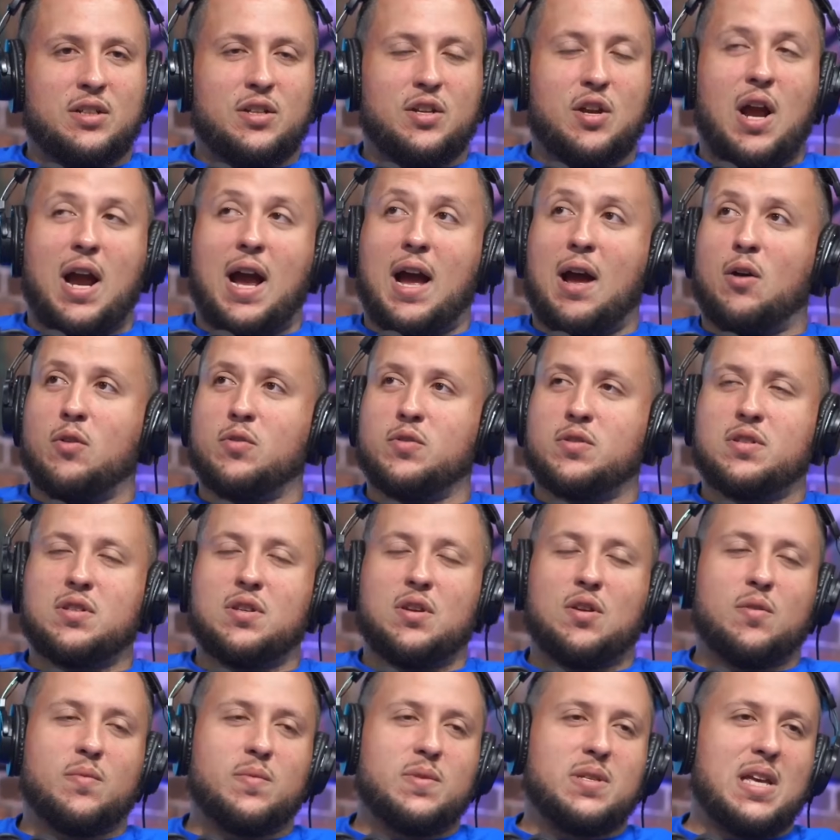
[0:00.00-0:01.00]
house, you
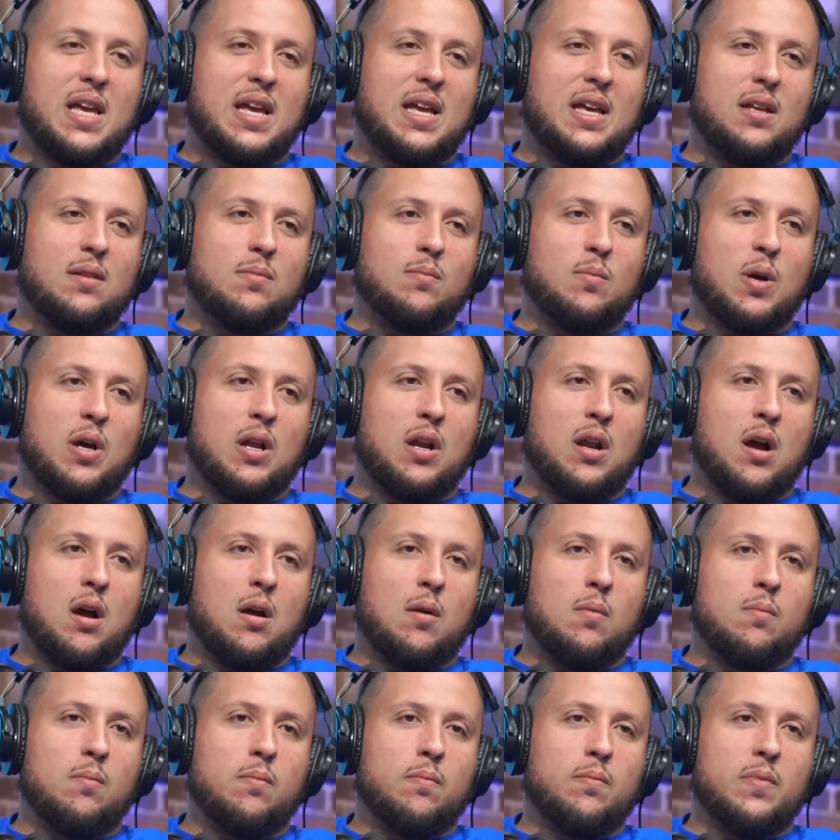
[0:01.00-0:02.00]
know what I'm saying?
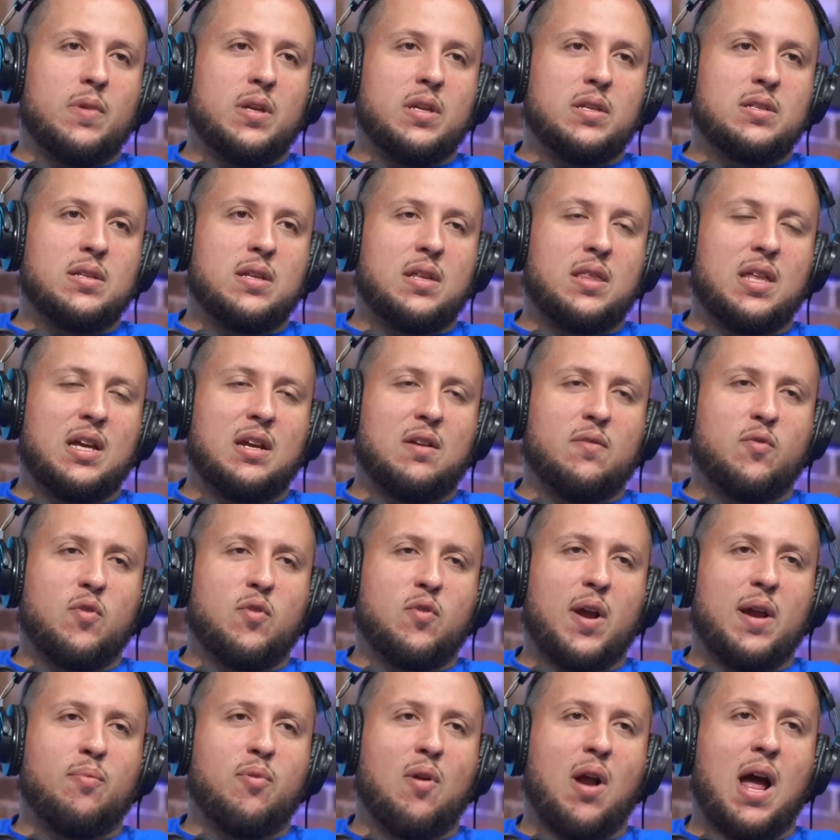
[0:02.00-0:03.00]
But, it's a thing of
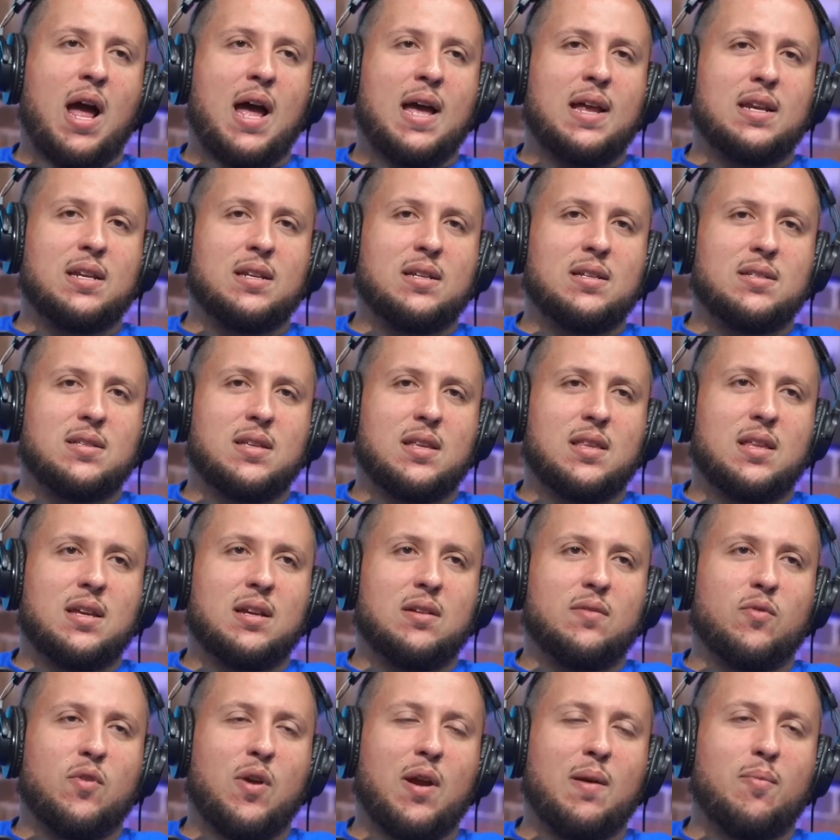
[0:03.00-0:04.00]
great pride and it's a thing
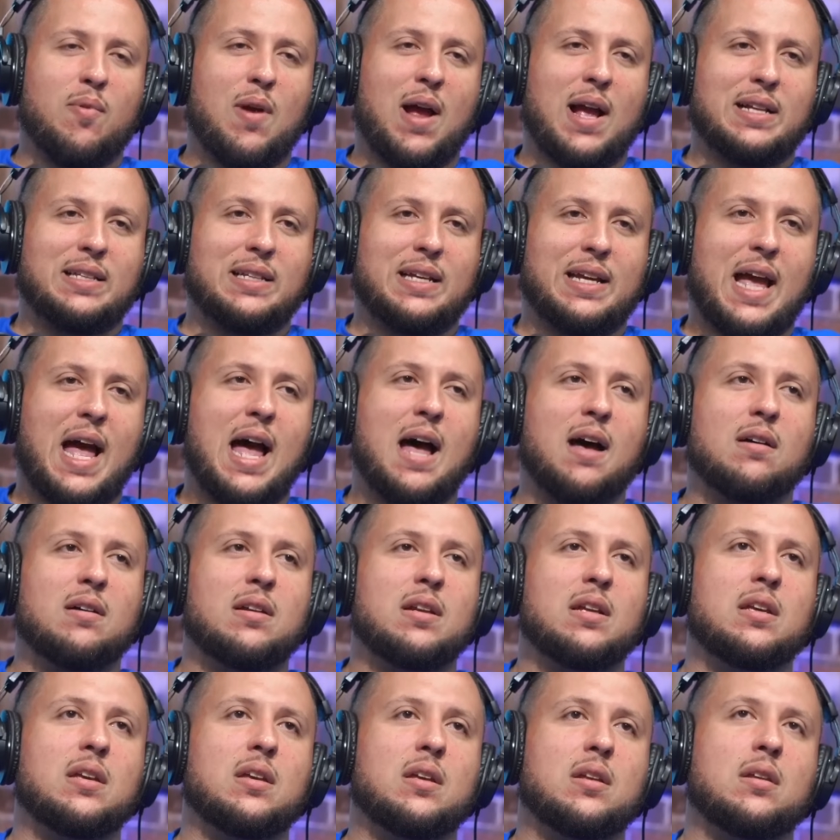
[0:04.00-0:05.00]
of great
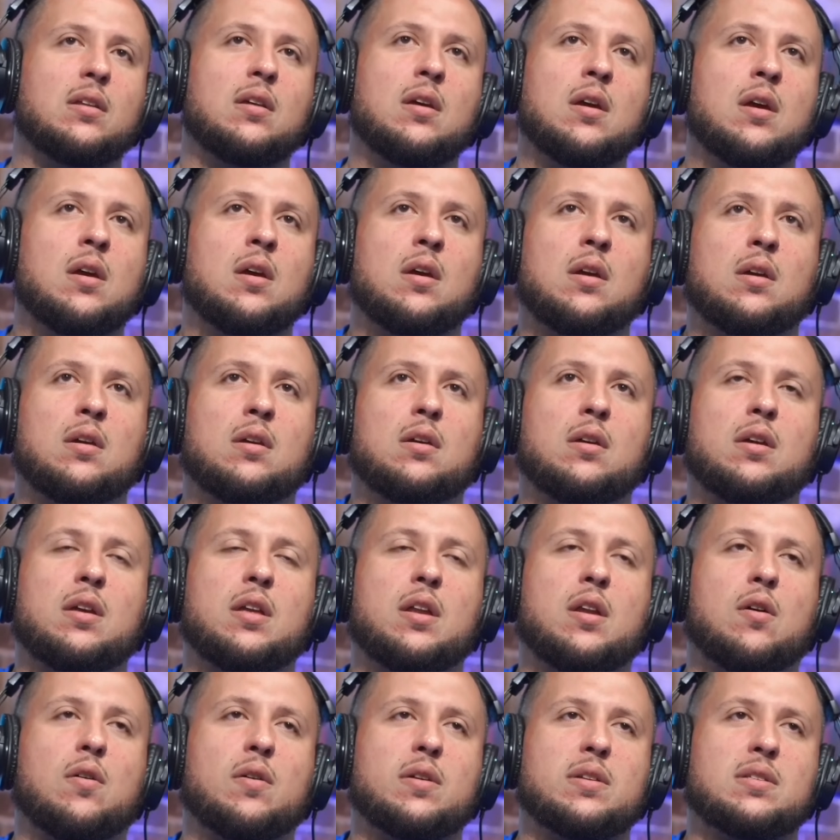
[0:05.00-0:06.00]
practicality. And,
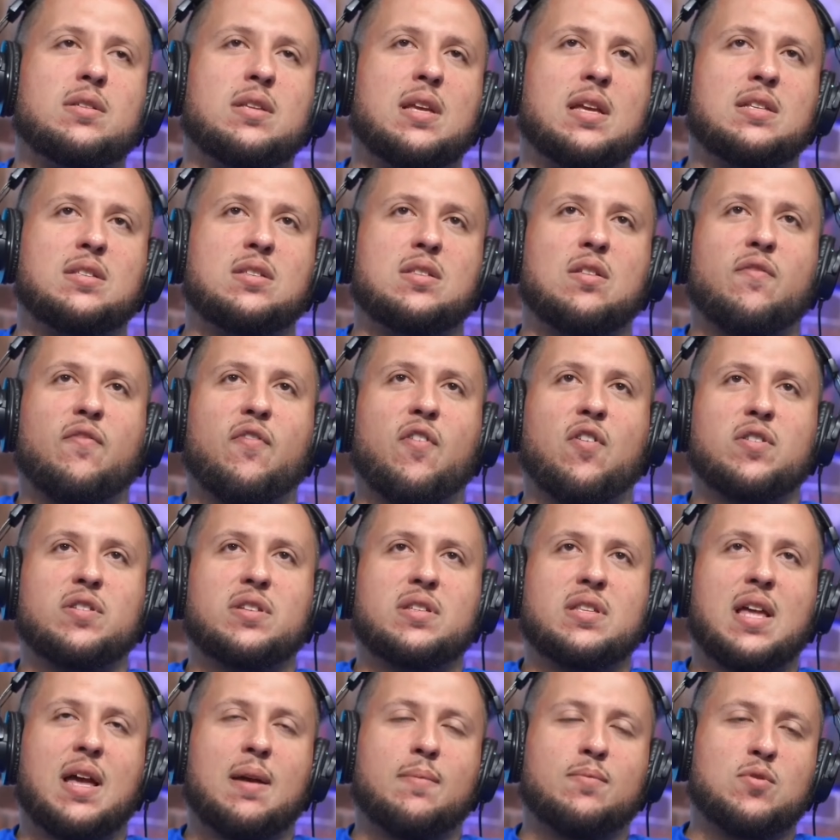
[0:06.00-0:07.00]
it's the first
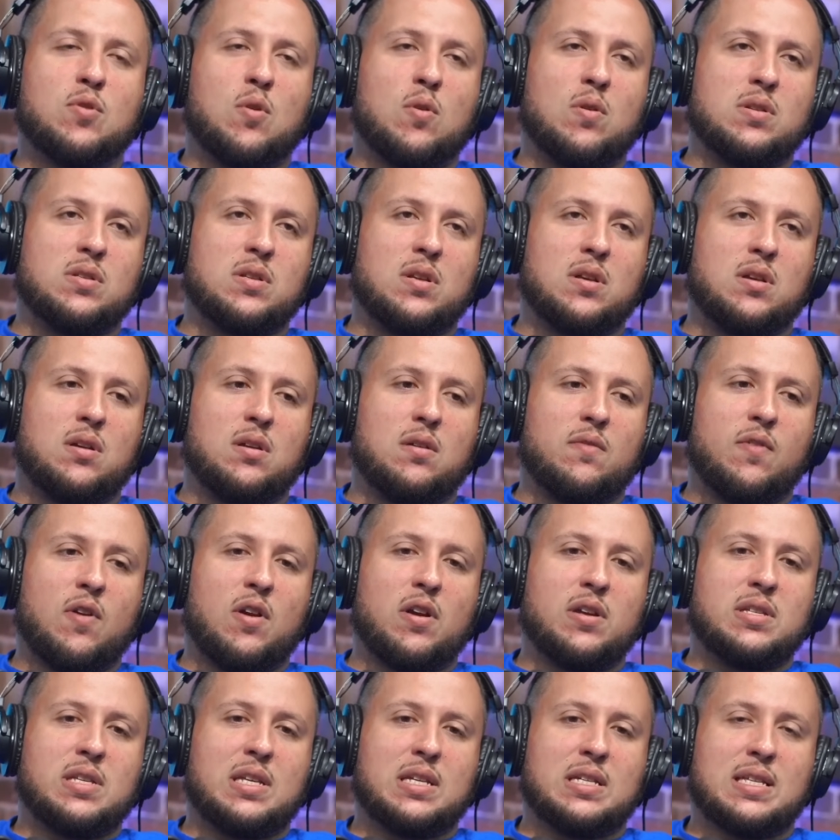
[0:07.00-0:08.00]
step towards a
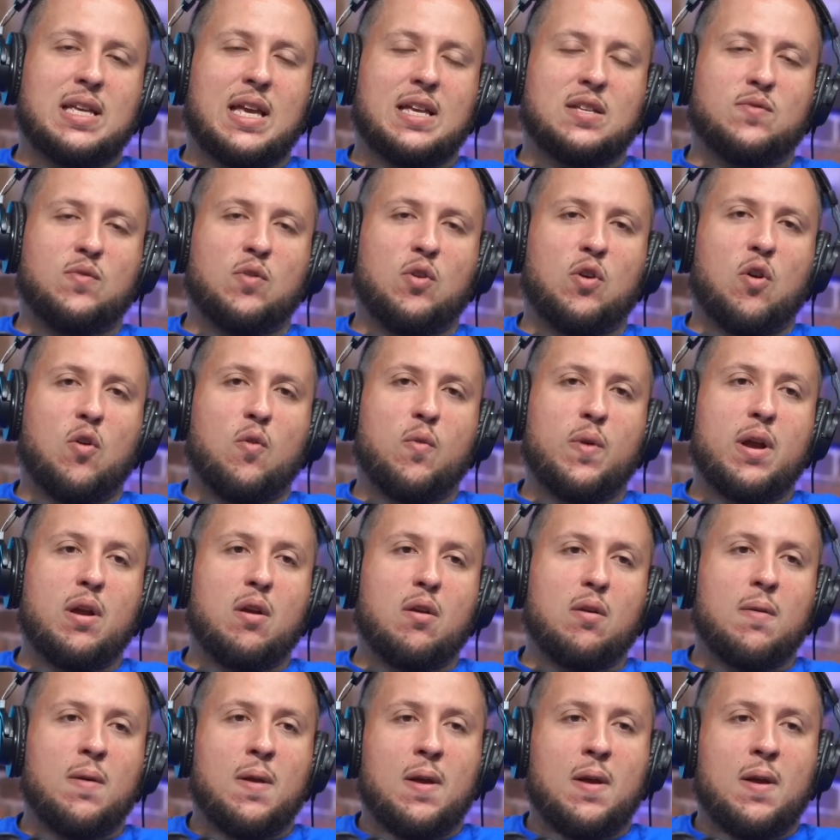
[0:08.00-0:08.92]
very successful career,